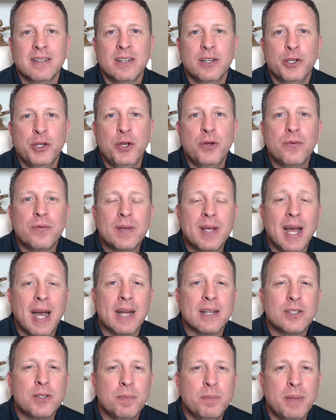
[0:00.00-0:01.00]
You've
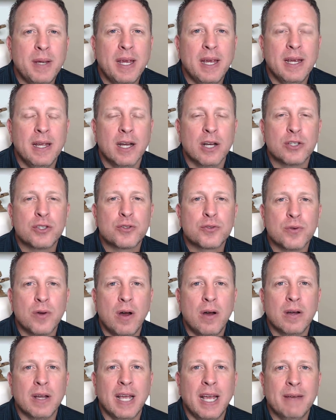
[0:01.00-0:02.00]
got to be a
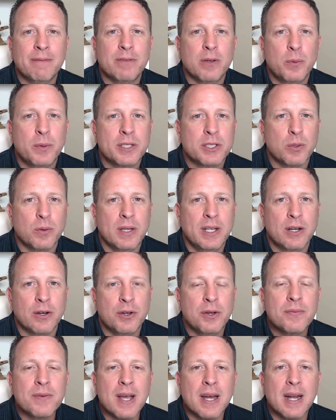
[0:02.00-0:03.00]
strong, influential leader.
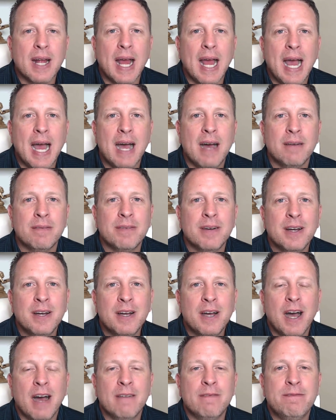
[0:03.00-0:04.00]
You've got to have
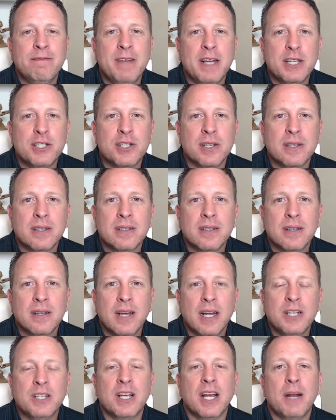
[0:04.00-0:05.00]
a vision,
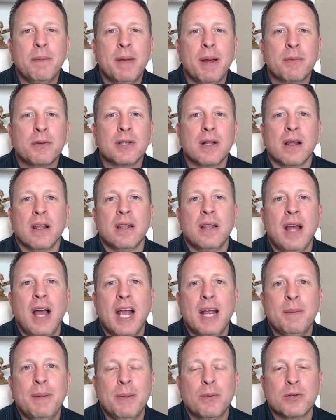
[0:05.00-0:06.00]
and you've got to be able to
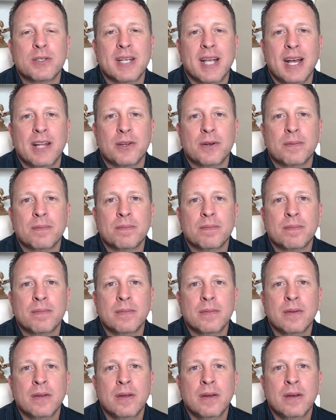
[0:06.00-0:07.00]
align people together.
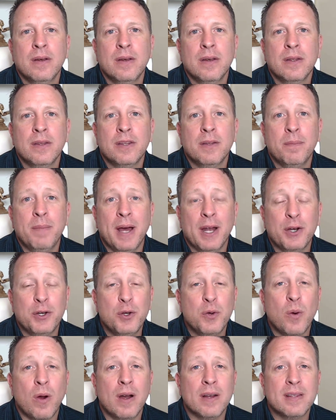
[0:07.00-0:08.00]
The better
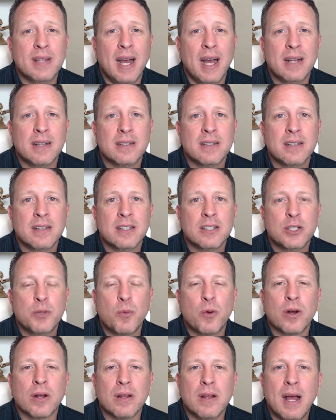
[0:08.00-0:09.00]
you are at that, the
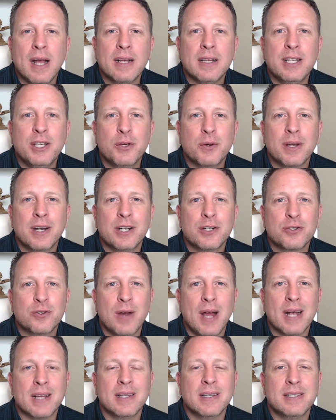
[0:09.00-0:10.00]
more likely you can
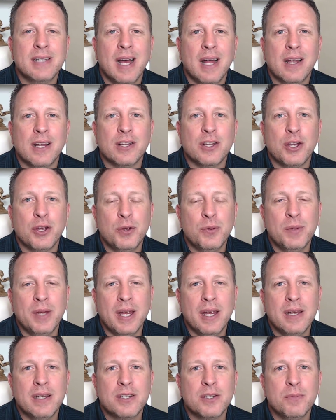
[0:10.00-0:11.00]
attract the talent that you
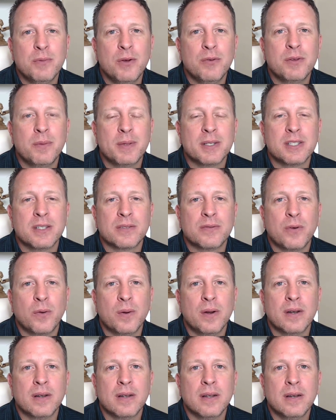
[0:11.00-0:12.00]
need to move the business forward.